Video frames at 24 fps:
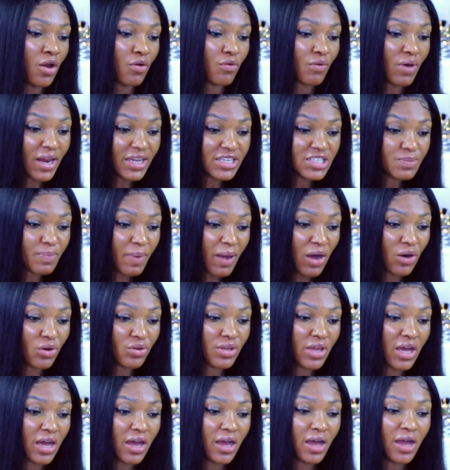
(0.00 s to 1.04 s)
Rice
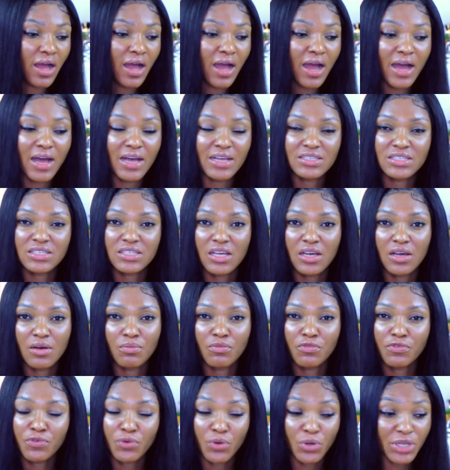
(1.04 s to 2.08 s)
powder has
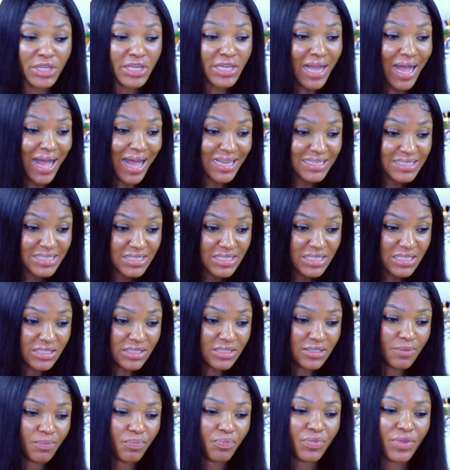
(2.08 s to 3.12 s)
folic acid